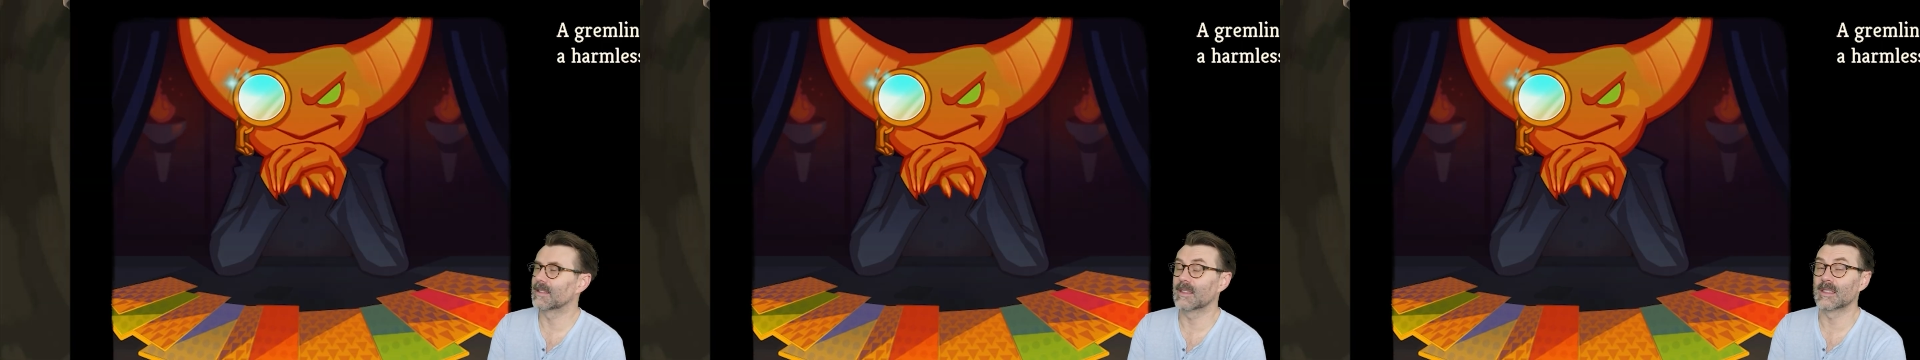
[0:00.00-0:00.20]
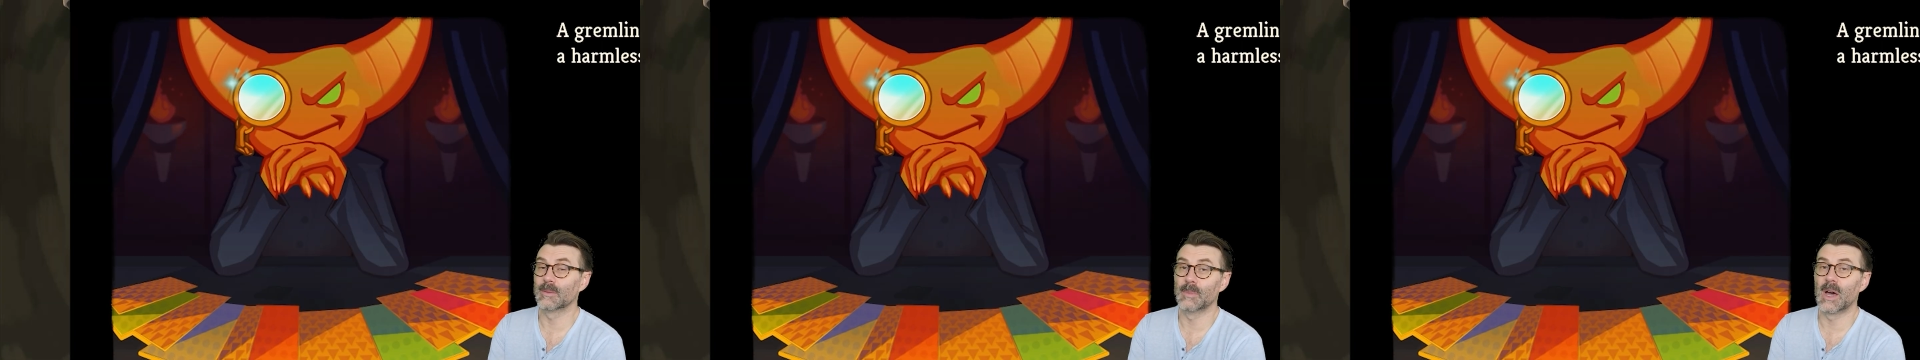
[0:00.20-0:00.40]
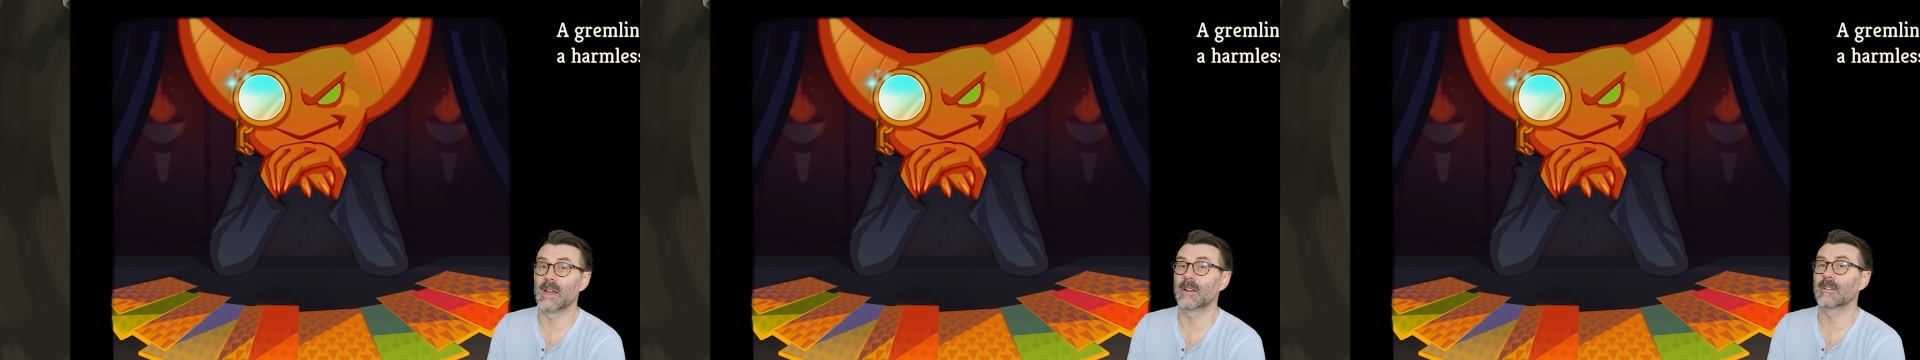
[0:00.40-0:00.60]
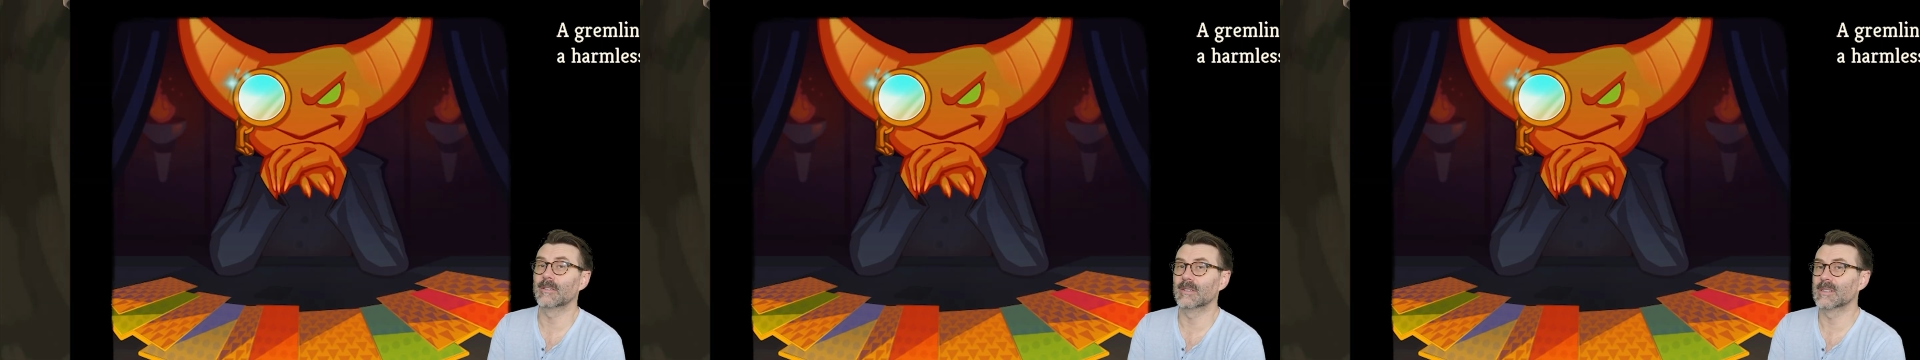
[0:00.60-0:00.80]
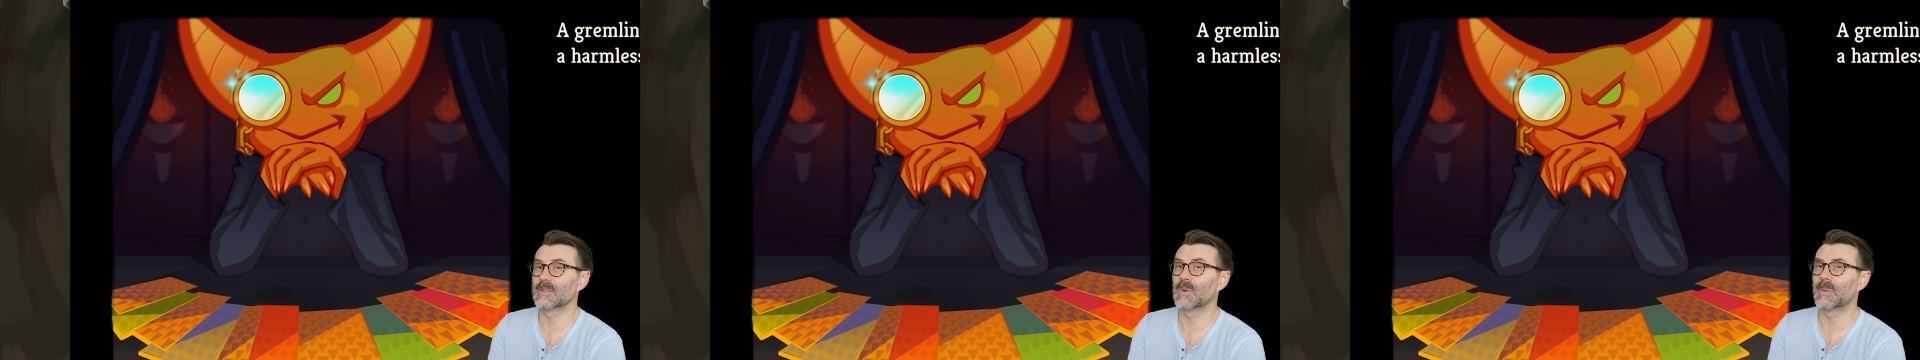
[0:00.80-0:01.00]
I think the
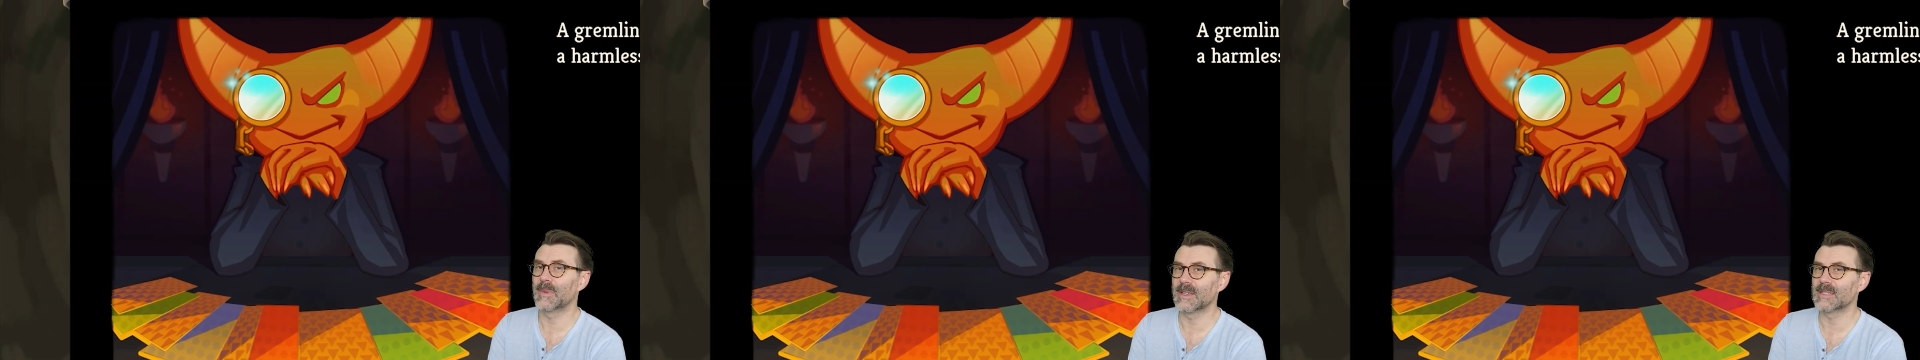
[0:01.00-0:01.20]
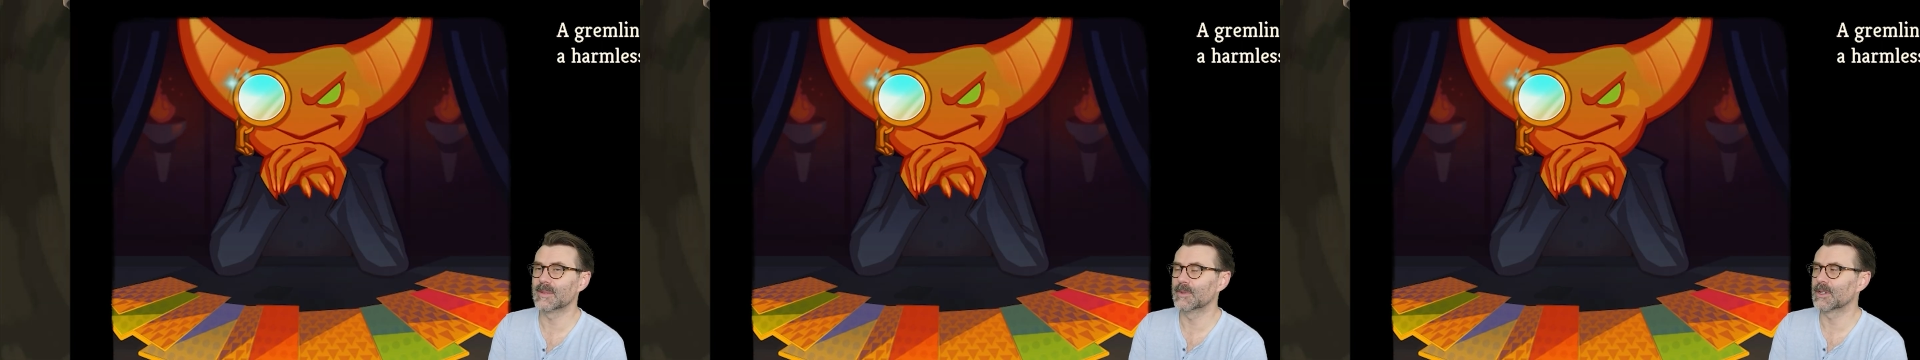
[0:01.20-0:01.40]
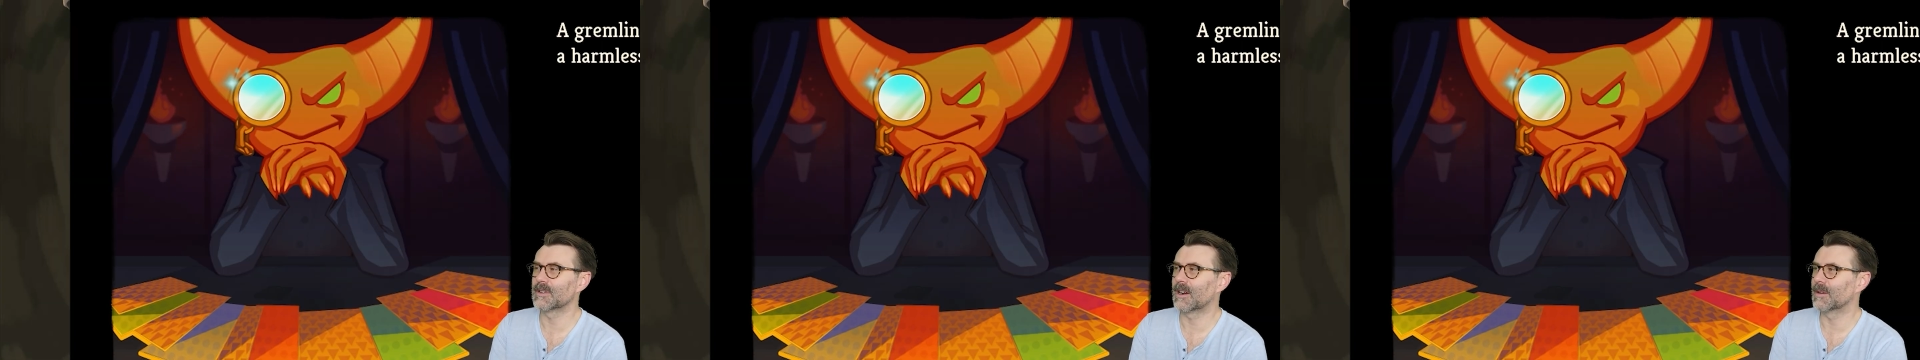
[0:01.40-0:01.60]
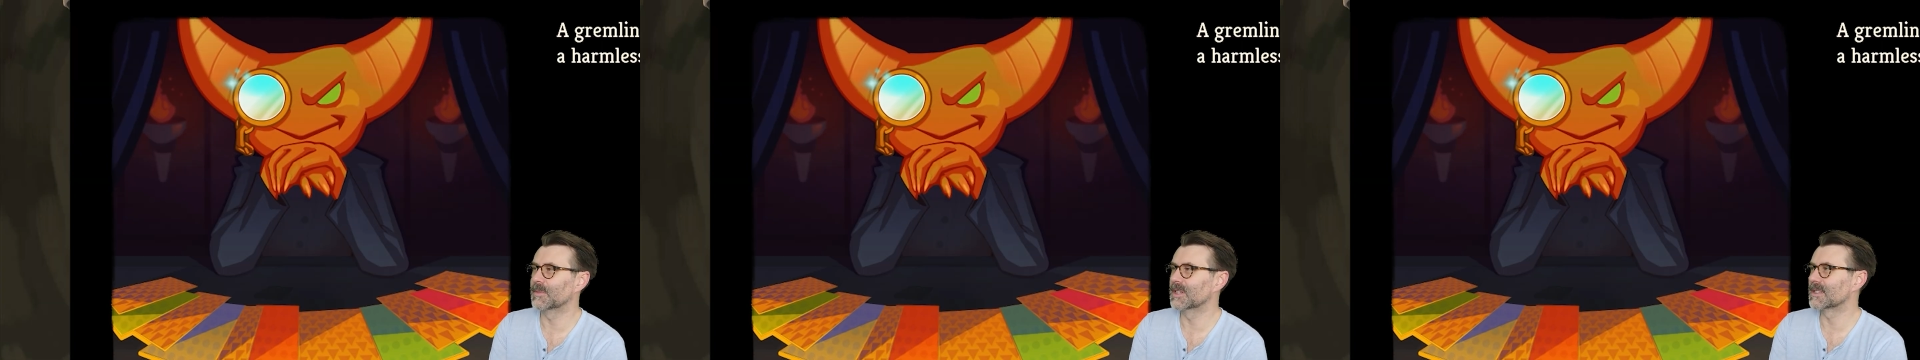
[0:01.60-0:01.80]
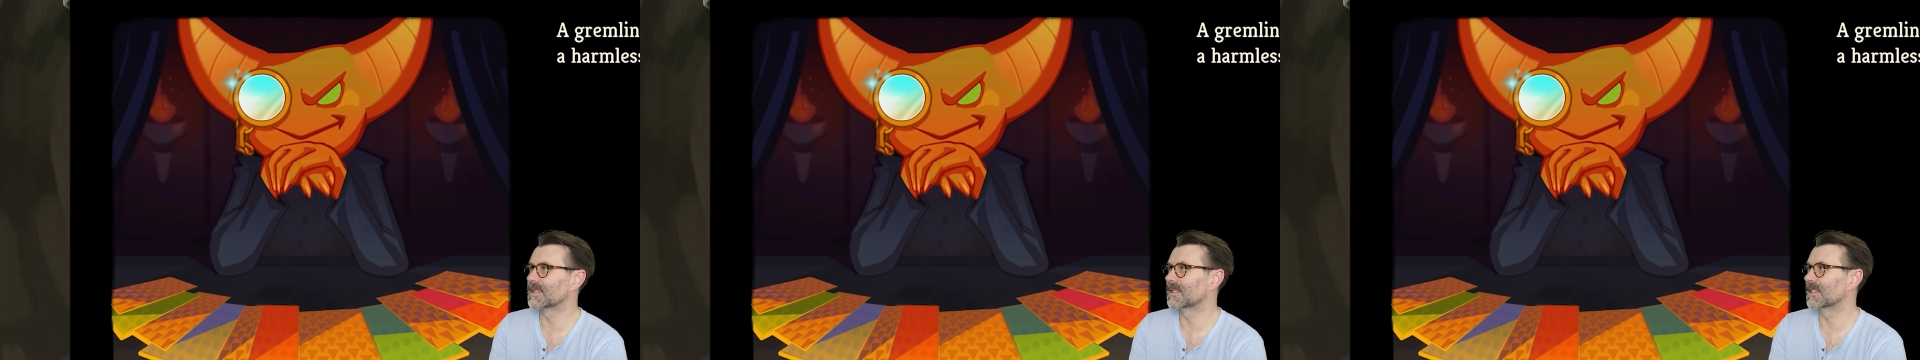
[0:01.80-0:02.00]
monocle is what makes him look
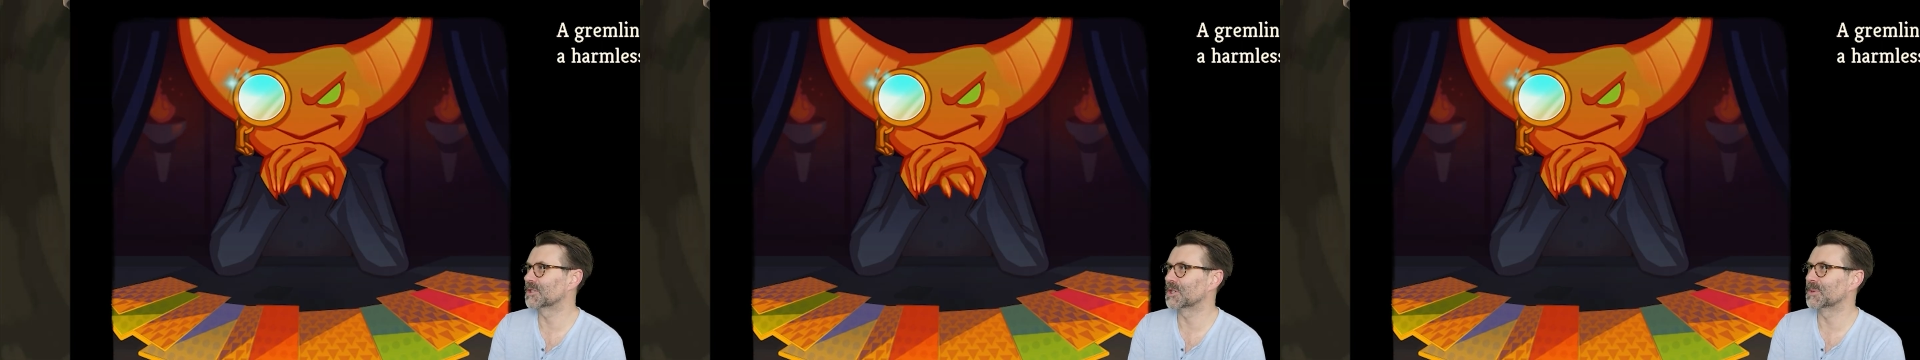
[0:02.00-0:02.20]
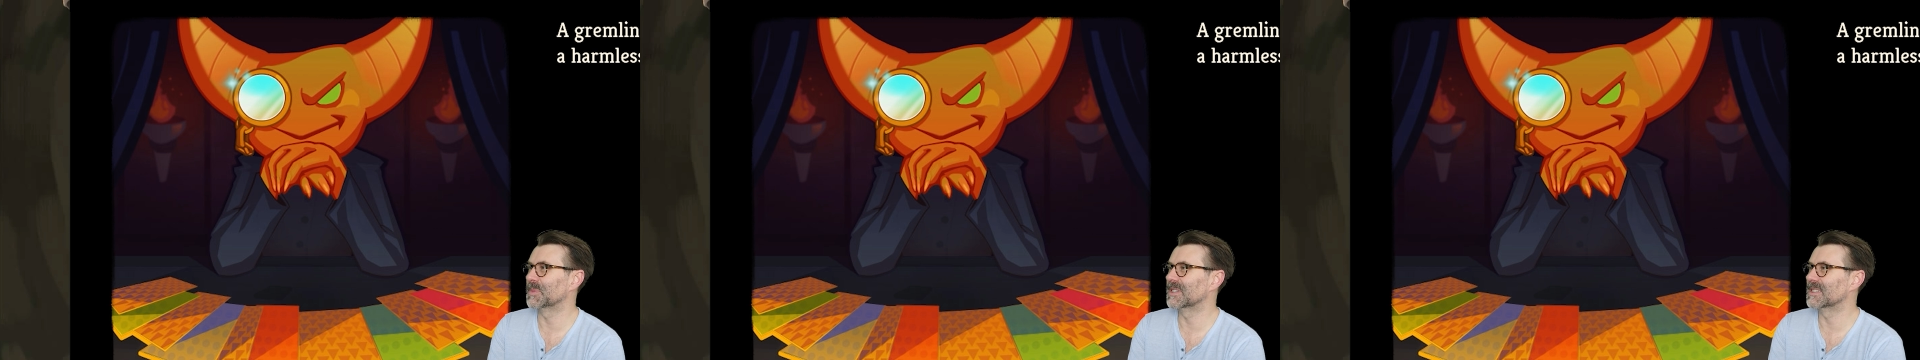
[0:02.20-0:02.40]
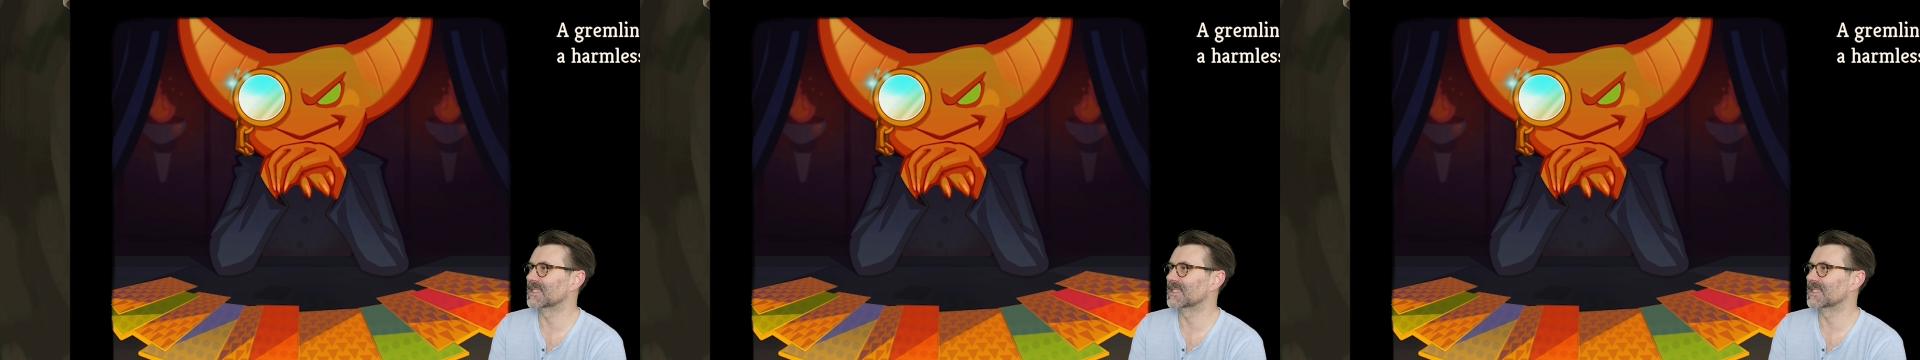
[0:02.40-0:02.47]
harmless. I shouldn't be